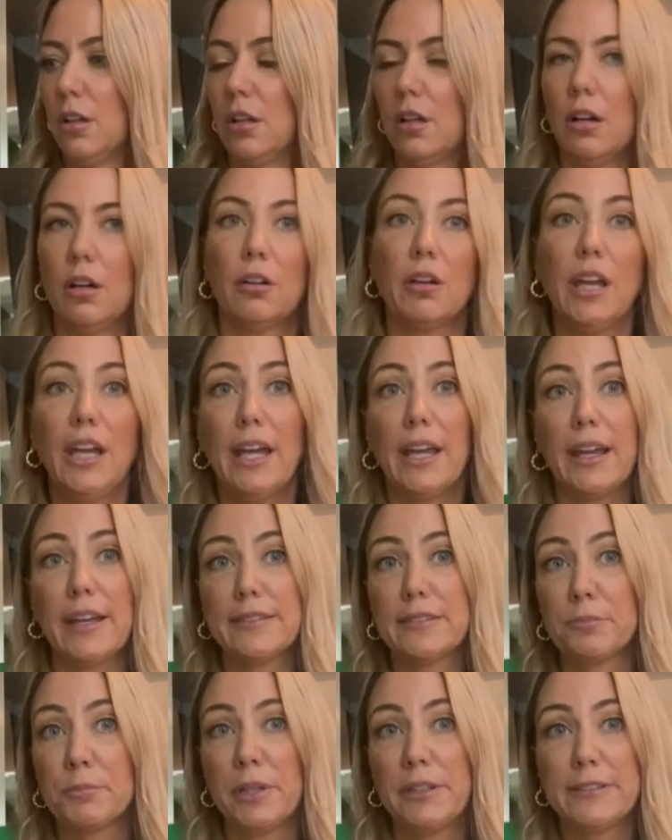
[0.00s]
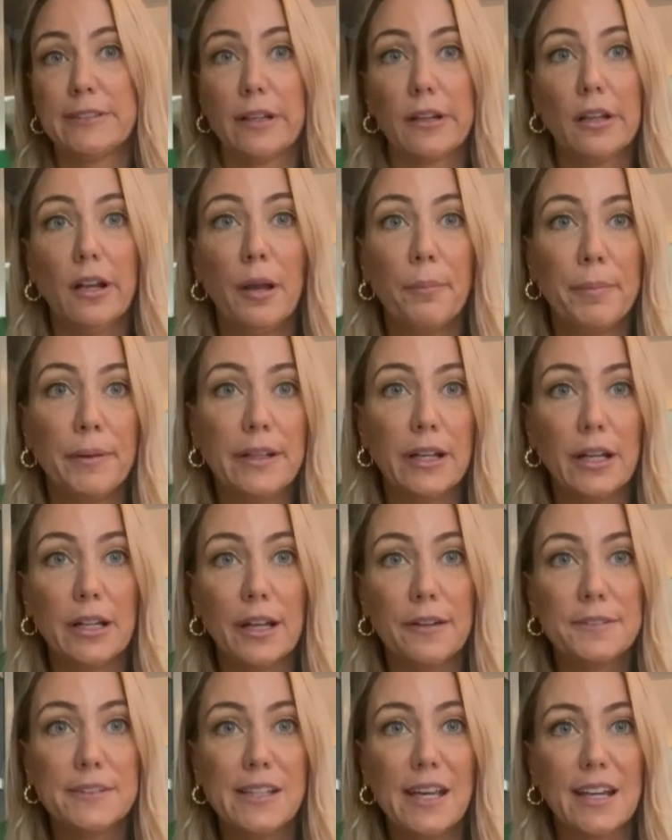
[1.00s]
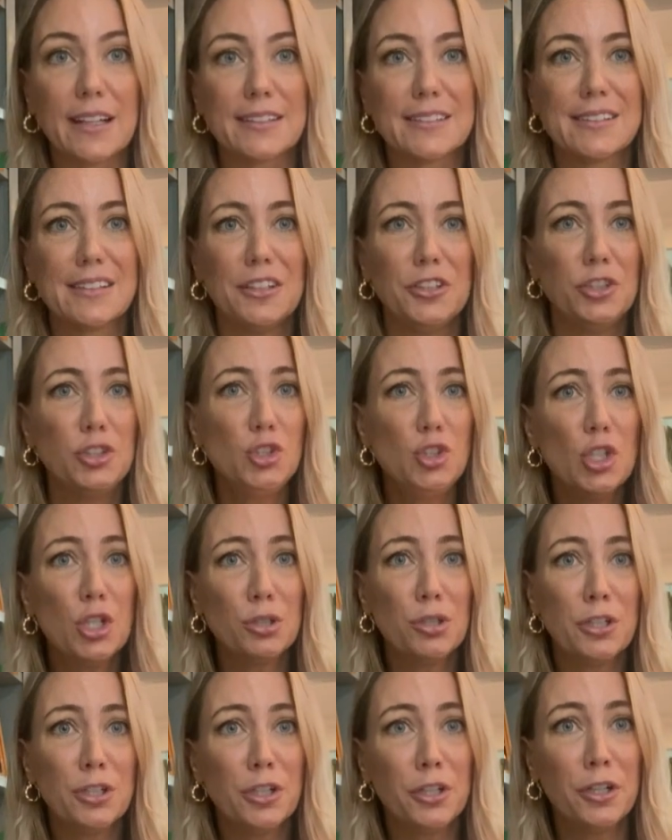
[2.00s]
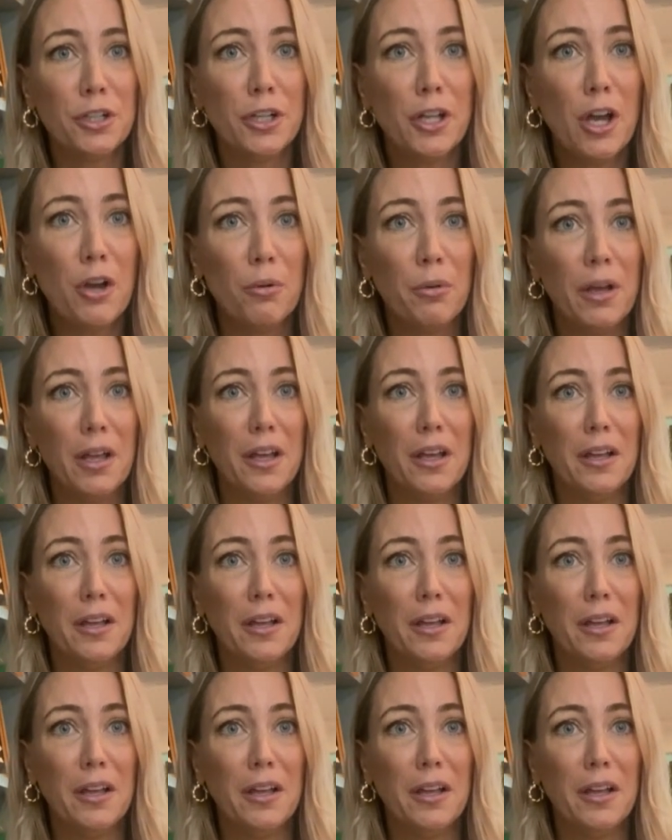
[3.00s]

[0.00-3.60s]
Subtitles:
okay, I guess I'm going to suck it up and not have sex. No.